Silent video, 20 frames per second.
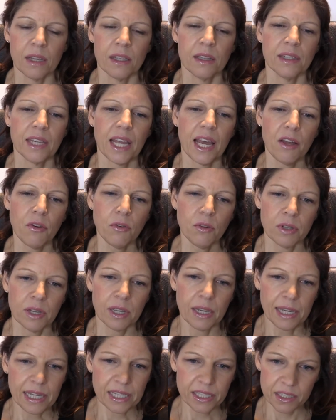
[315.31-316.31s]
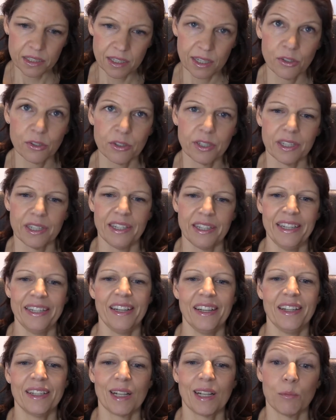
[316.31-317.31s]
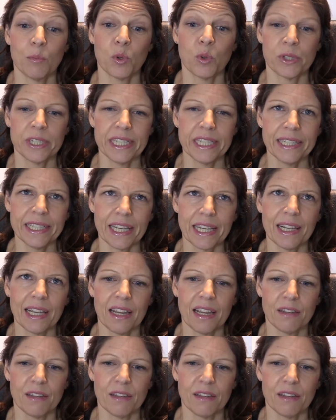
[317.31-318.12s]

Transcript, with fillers: Now, let us look in a little more detail